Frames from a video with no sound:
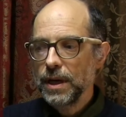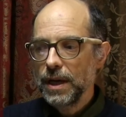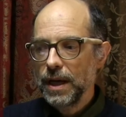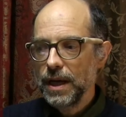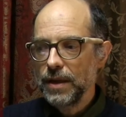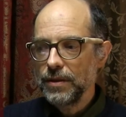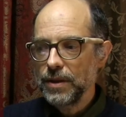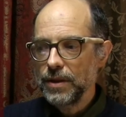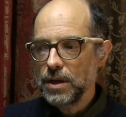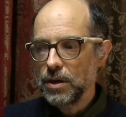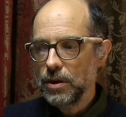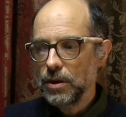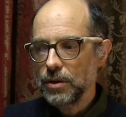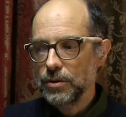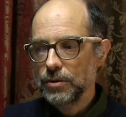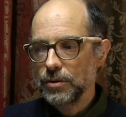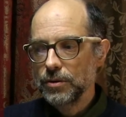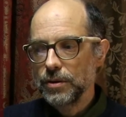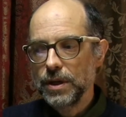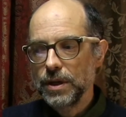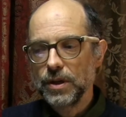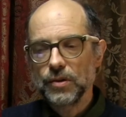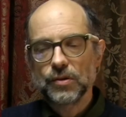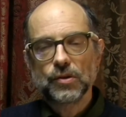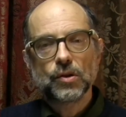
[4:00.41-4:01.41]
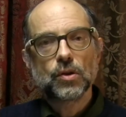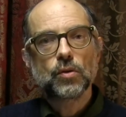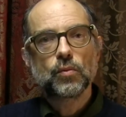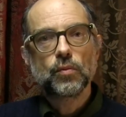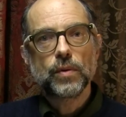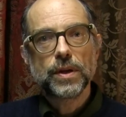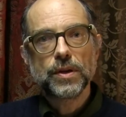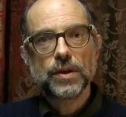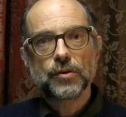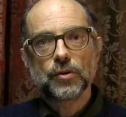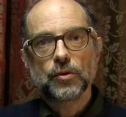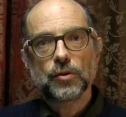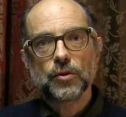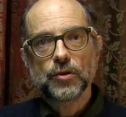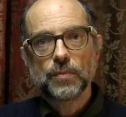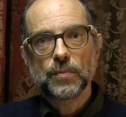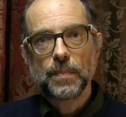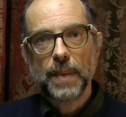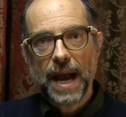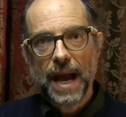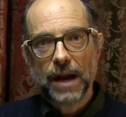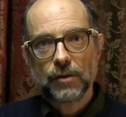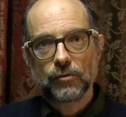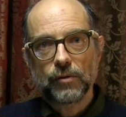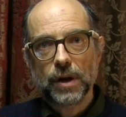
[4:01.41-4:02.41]
and the other is the research
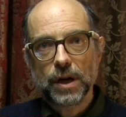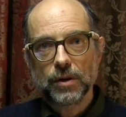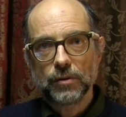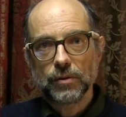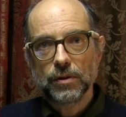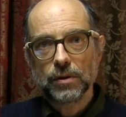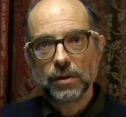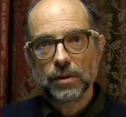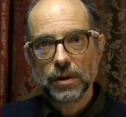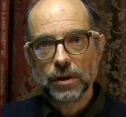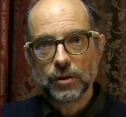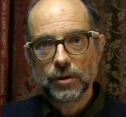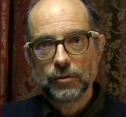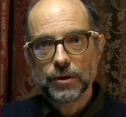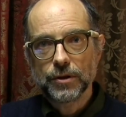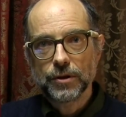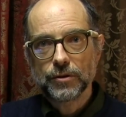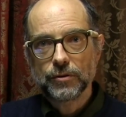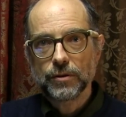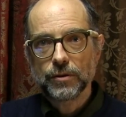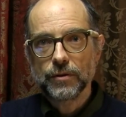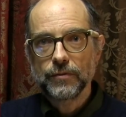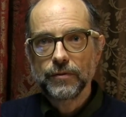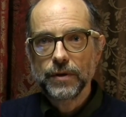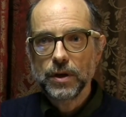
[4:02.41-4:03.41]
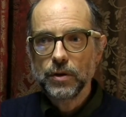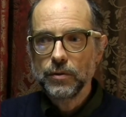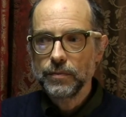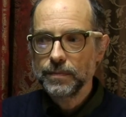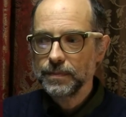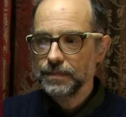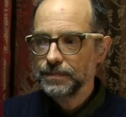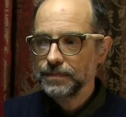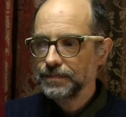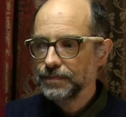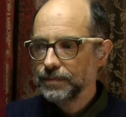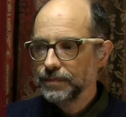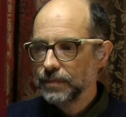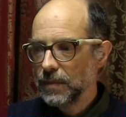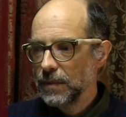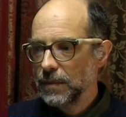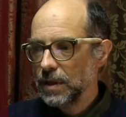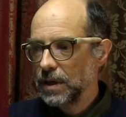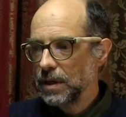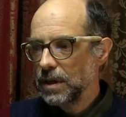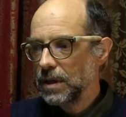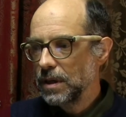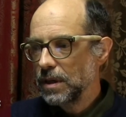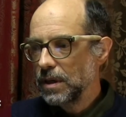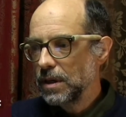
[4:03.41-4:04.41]
background literature review.
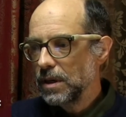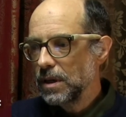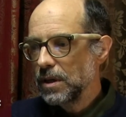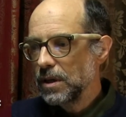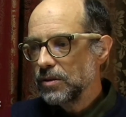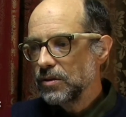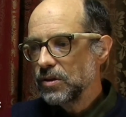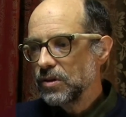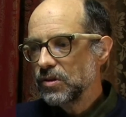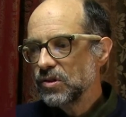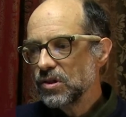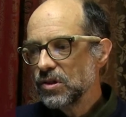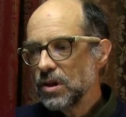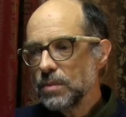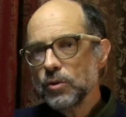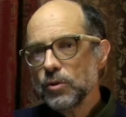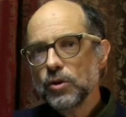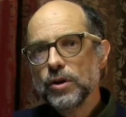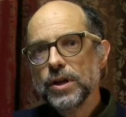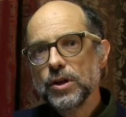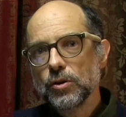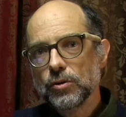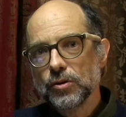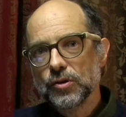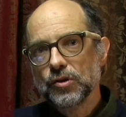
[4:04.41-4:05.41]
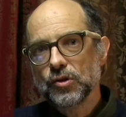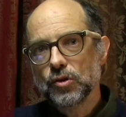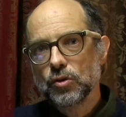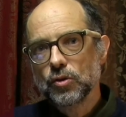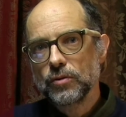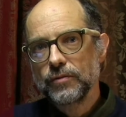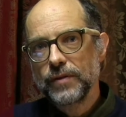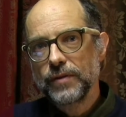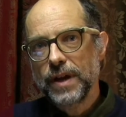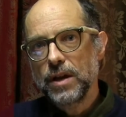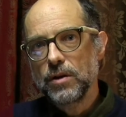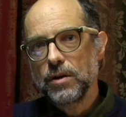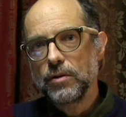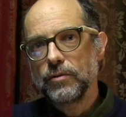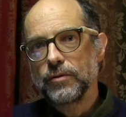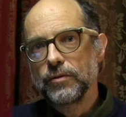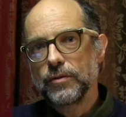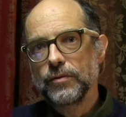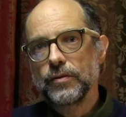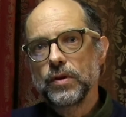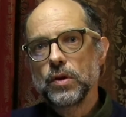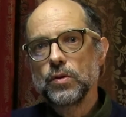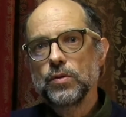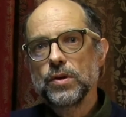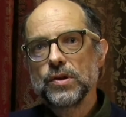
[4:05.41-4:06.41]
The summary or survey
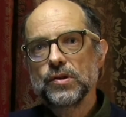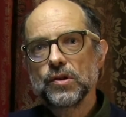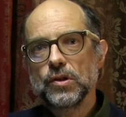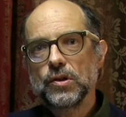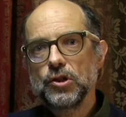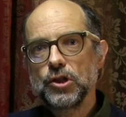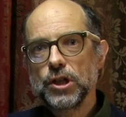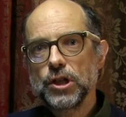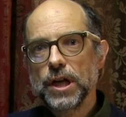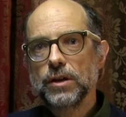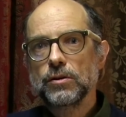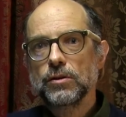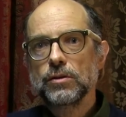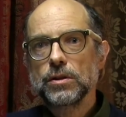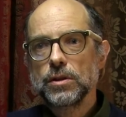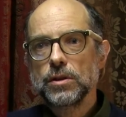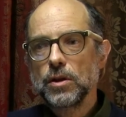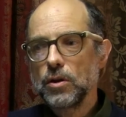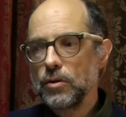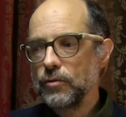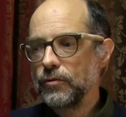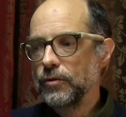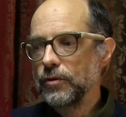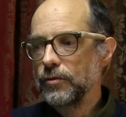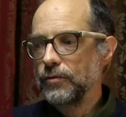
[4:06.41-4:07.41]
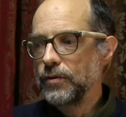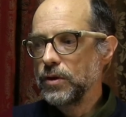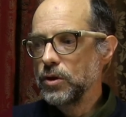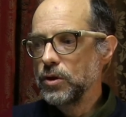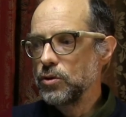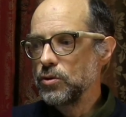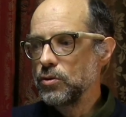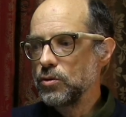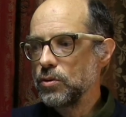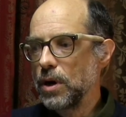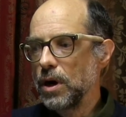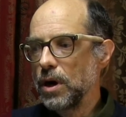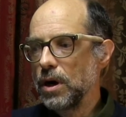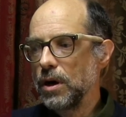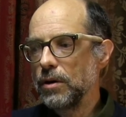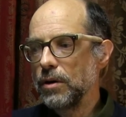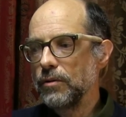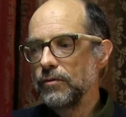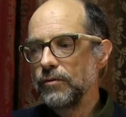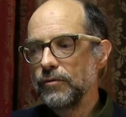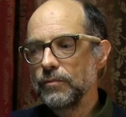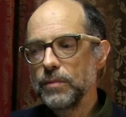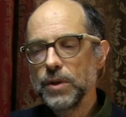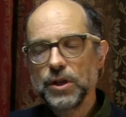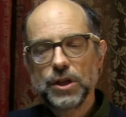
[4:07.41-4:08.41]
overview is a general overview
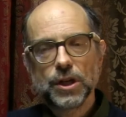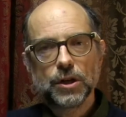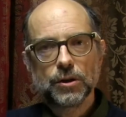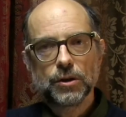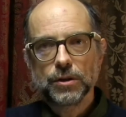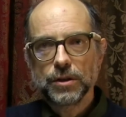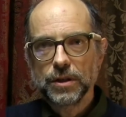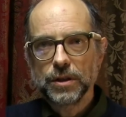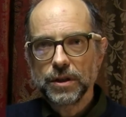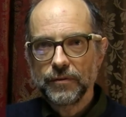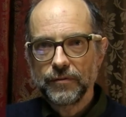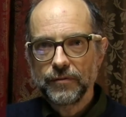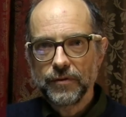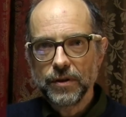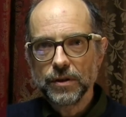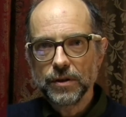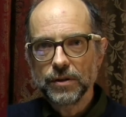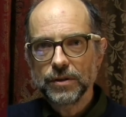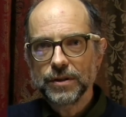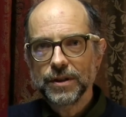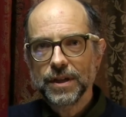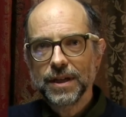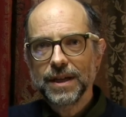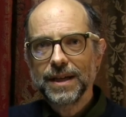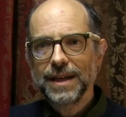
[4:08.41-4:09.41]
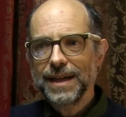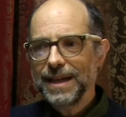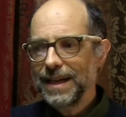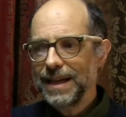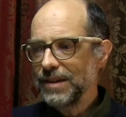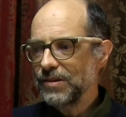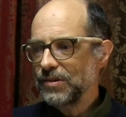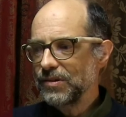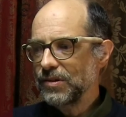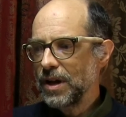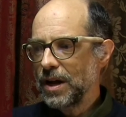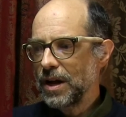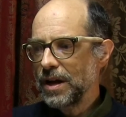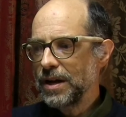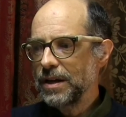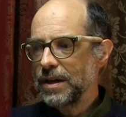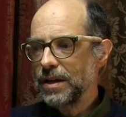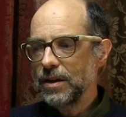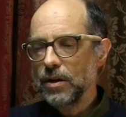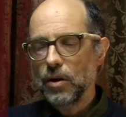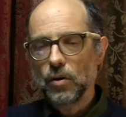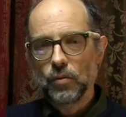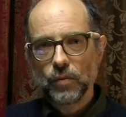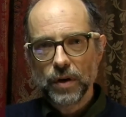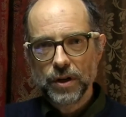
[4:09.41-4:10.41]
of material in a field. It's not
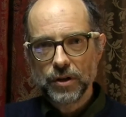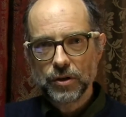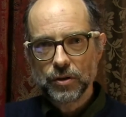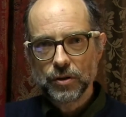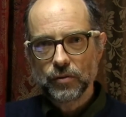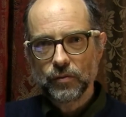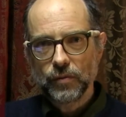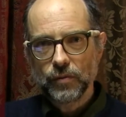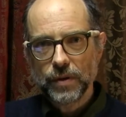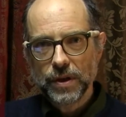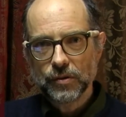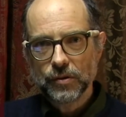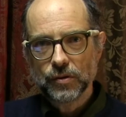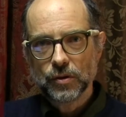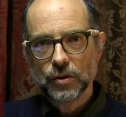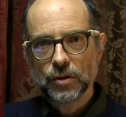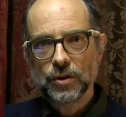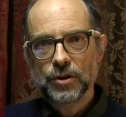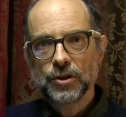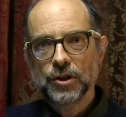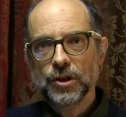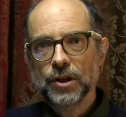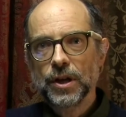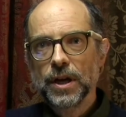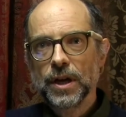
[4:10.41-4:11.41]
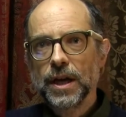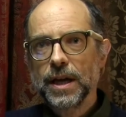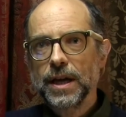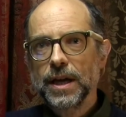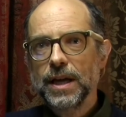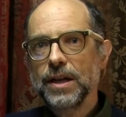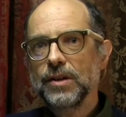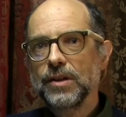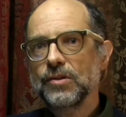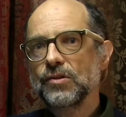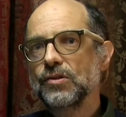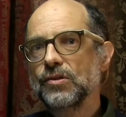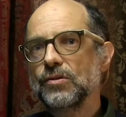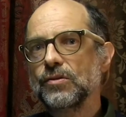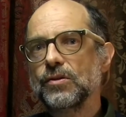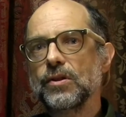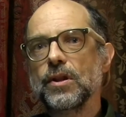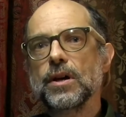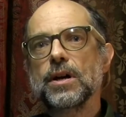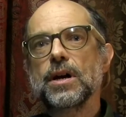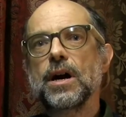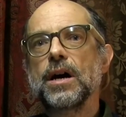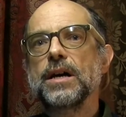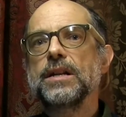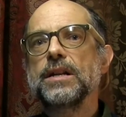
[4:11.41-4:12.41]
original research. It's the
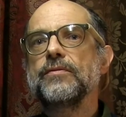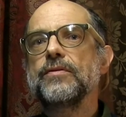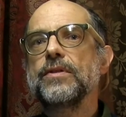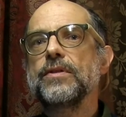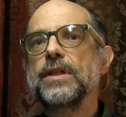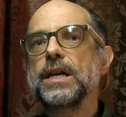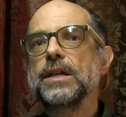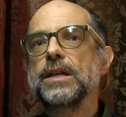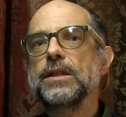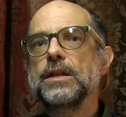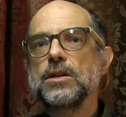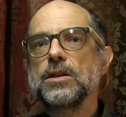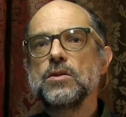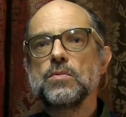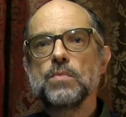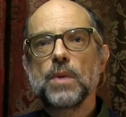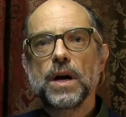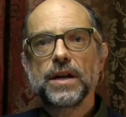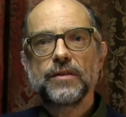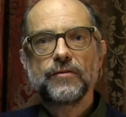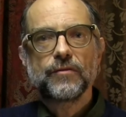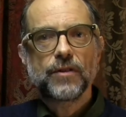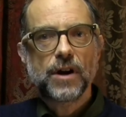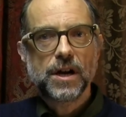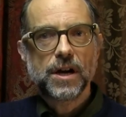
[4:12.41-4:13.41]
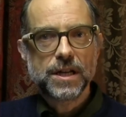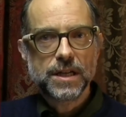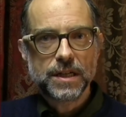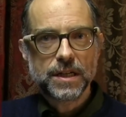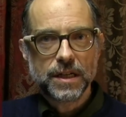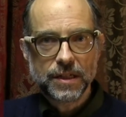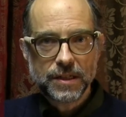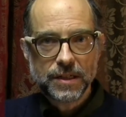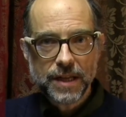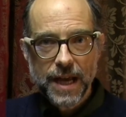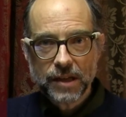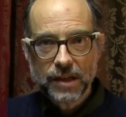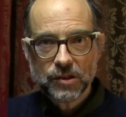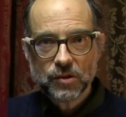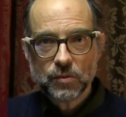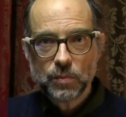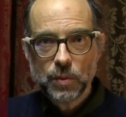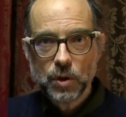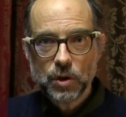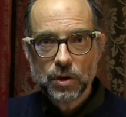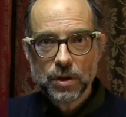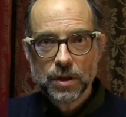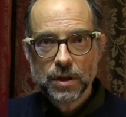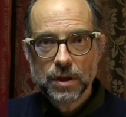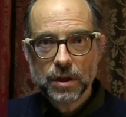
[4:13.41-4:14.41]
kind of thing that you might find in a
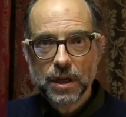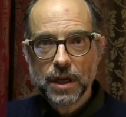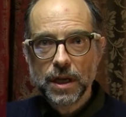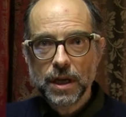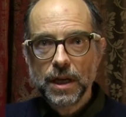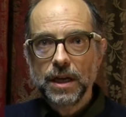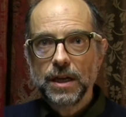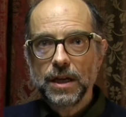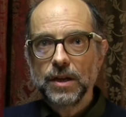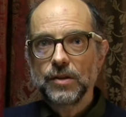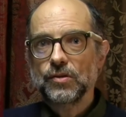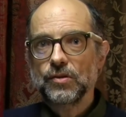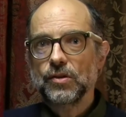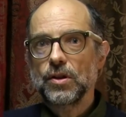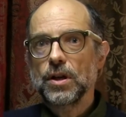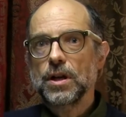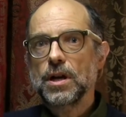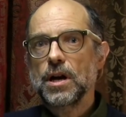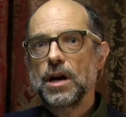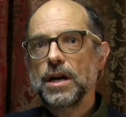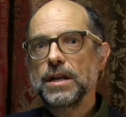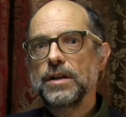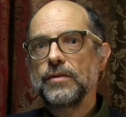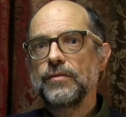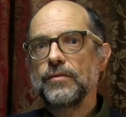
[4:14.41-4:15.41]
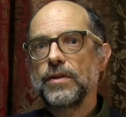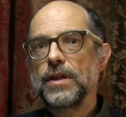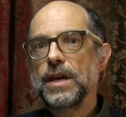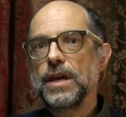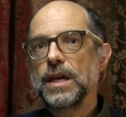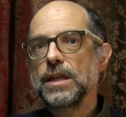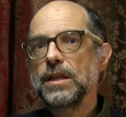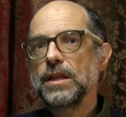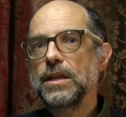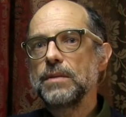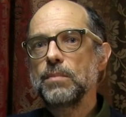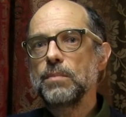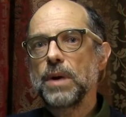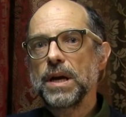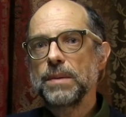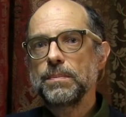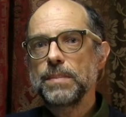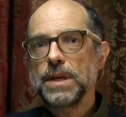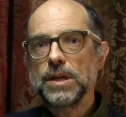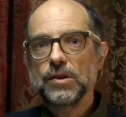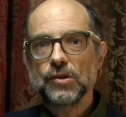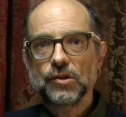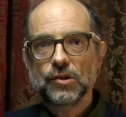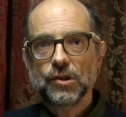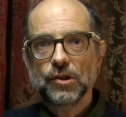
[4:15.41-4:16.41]
textbook. It's the kind of thing that might
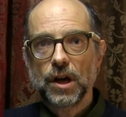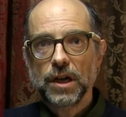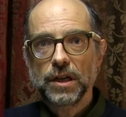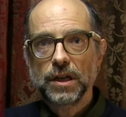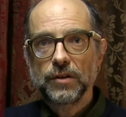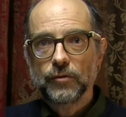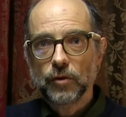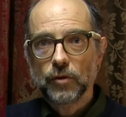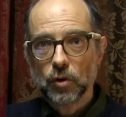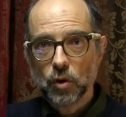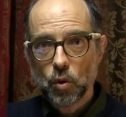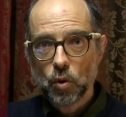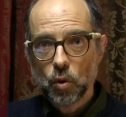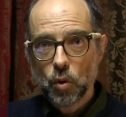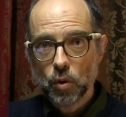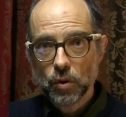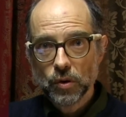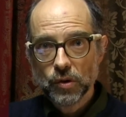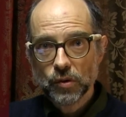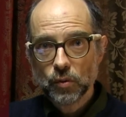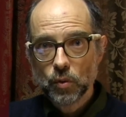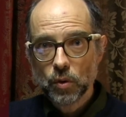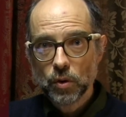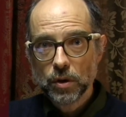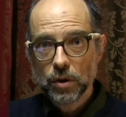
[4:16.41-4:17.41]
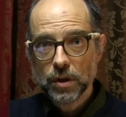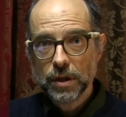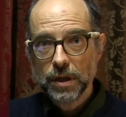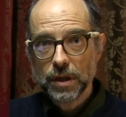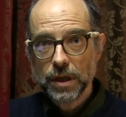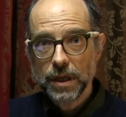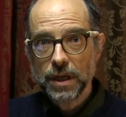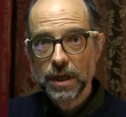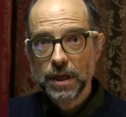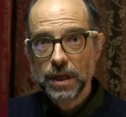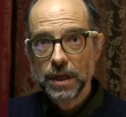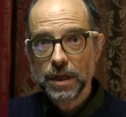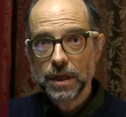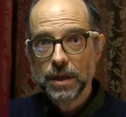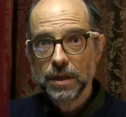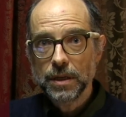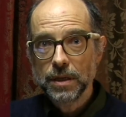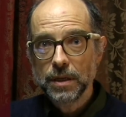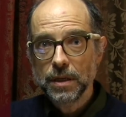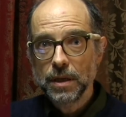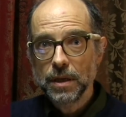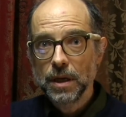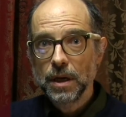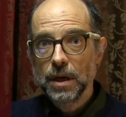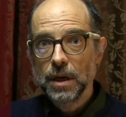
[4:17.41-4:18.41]
be assigned for coursework
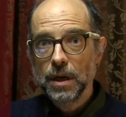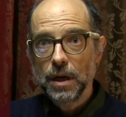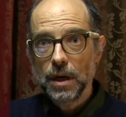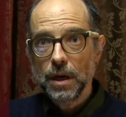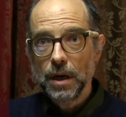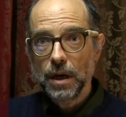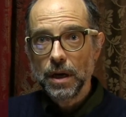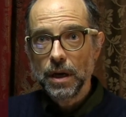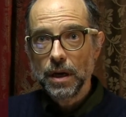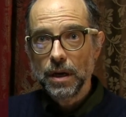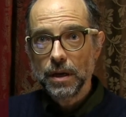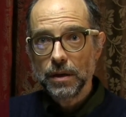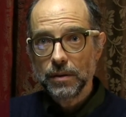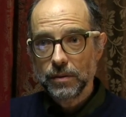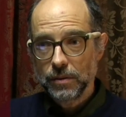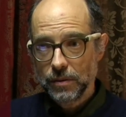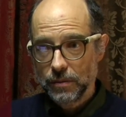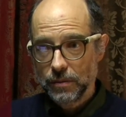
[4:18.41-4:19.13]
in a